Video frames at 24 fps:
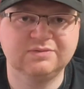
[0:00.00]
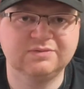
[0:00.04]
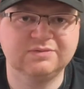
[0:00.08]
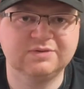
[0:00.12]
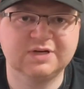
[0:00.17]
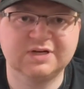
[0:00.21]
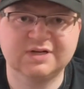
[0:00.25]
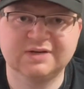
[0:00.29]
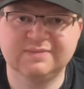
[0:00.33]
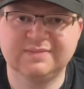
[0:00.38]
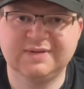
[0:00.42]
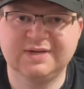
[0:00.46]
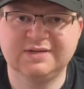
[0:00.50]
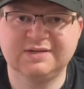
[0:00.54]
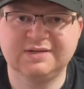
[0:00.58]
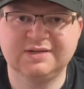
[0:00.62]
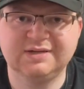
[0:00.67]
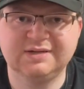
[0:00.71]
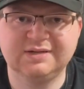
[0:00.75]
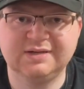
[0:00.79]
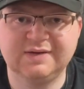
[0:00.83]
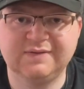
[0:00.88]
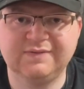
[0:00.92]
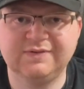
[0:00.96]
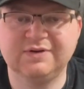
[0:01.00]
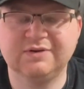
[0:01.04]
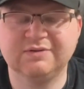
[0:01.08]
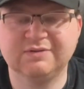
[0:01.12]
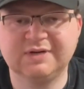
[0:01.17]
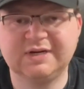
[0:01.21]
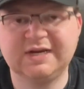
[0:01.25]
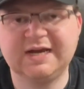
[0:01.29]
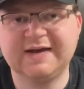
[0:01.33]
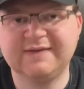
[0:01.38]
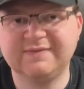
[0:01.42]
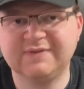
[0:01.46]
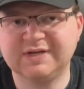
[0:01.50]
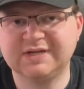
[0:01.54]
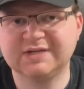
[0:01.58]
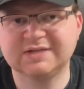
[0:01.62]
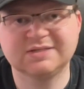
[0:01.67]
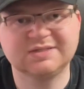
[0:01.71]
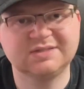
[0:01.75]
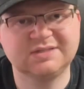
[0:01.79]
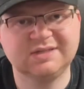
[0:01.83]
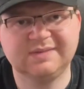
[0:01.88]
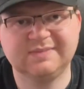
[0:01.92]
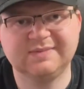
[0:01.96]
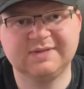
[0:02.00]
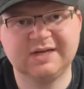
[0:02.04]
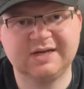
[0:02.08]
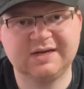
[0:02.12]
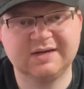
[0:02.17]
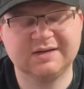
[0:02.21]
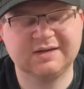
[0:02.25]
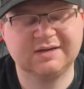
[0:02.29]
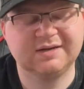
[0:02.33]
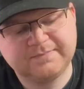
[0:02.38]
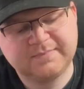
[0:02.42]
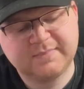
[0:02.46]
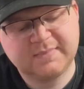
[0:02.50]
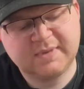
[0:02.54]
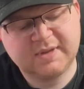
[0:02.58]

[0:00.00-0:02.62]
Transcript: recommend it if you already have like a Steam Deck.